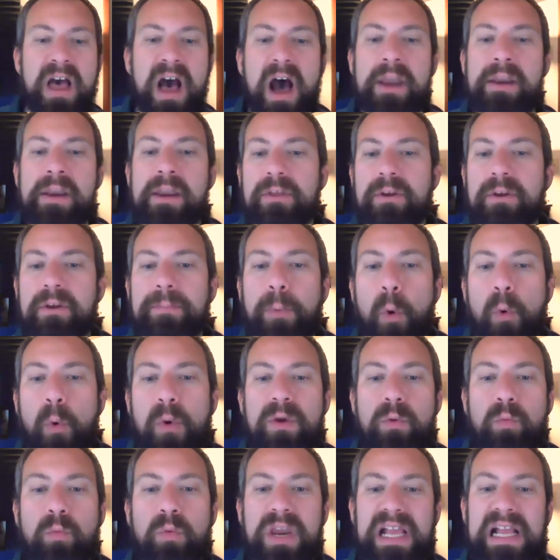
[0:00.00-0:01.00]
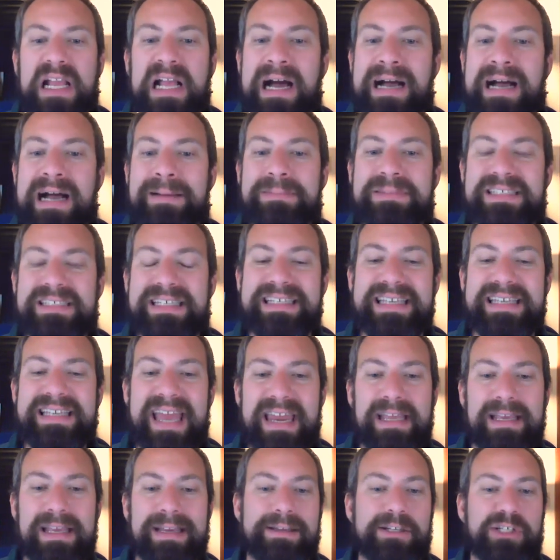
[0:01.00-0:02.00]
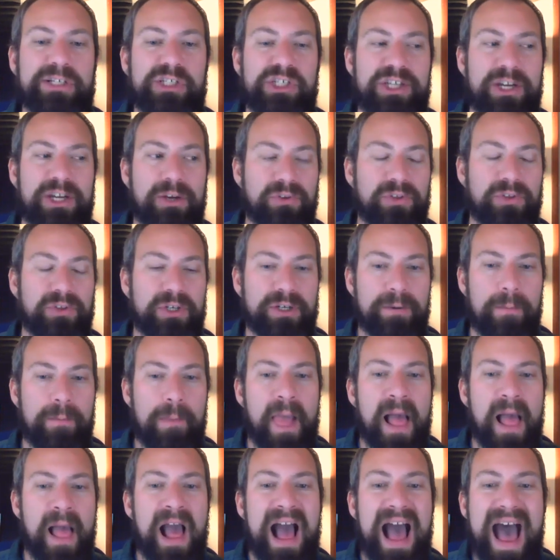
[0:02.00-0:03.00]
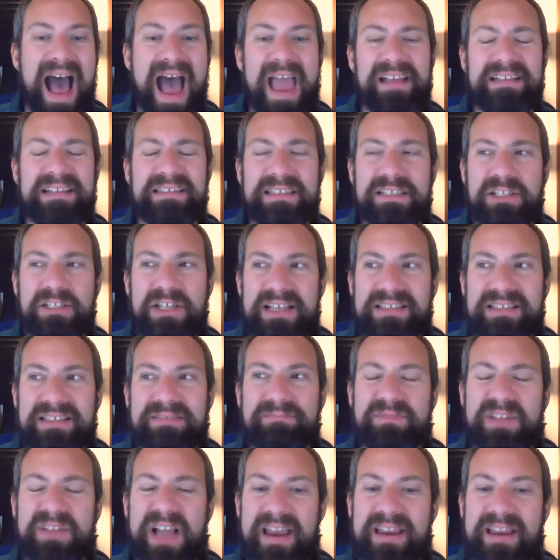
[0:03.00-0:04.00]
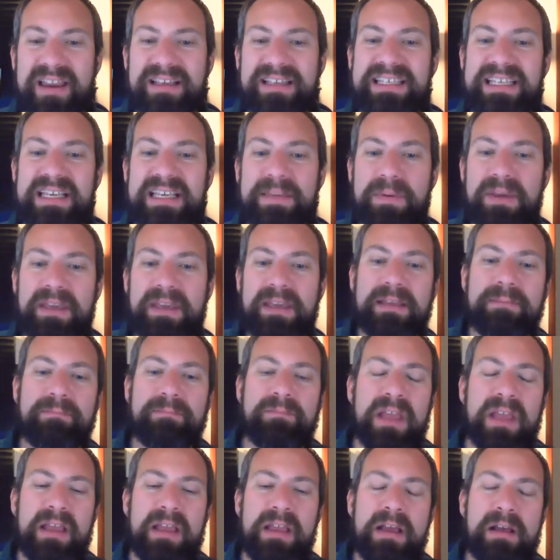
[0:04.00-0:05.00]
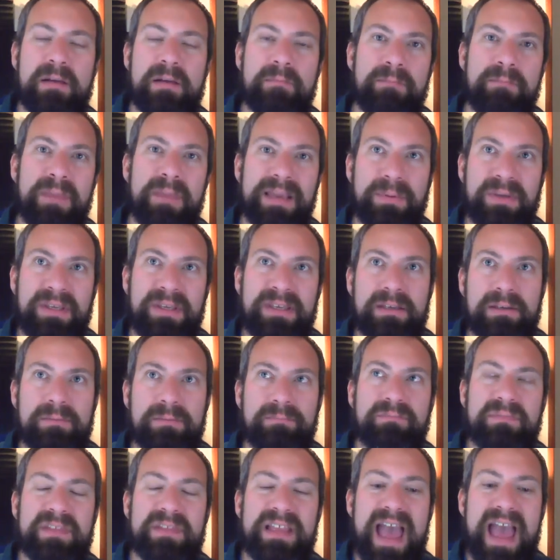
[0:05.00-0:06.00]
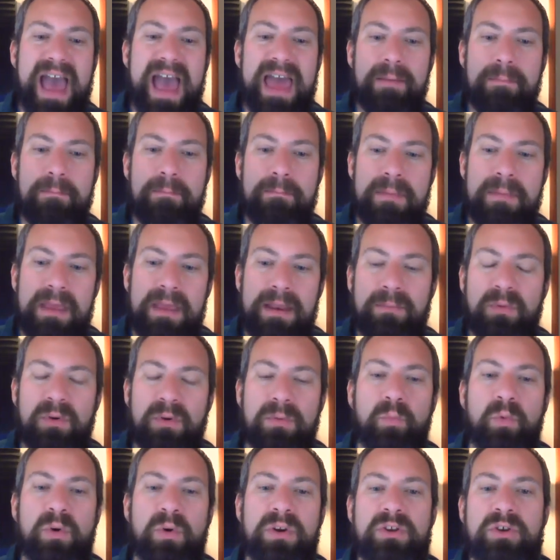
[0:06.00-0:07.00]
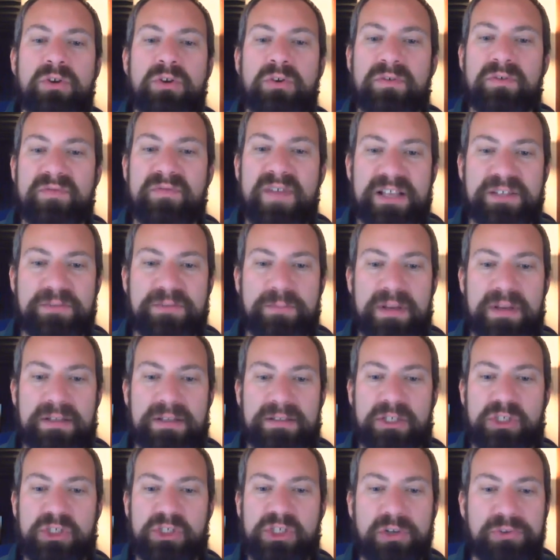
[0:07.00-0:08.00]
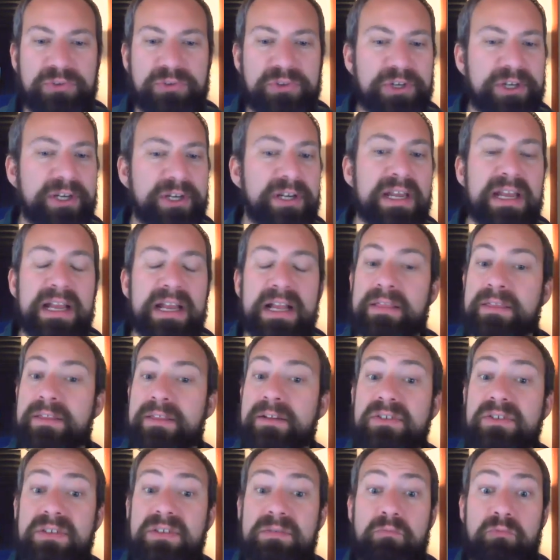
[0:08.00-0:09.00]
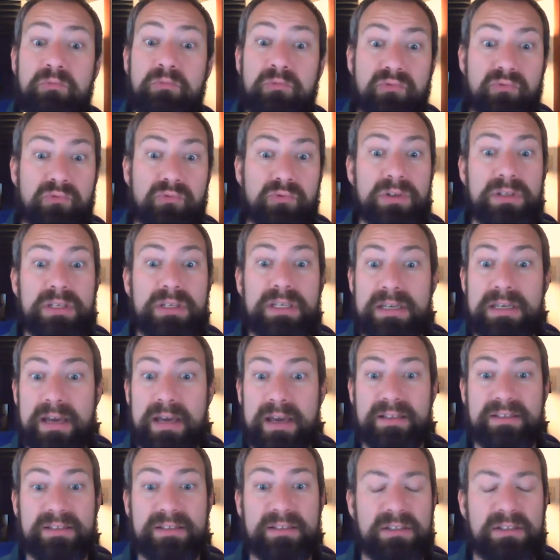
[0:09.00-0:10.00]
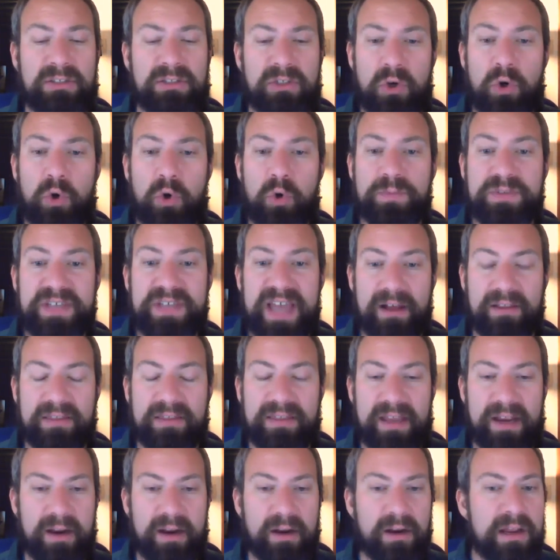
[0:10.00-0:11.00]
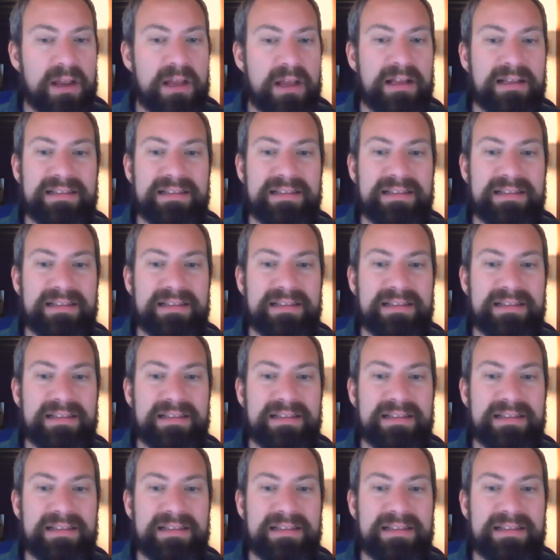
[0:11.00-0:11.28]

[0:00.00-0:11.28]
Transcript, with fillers: Another point when it comes to getting a shelter, I suggest kind of keeping it maybe at a minimum when your investment is a shelter. There's some really nice coops out there.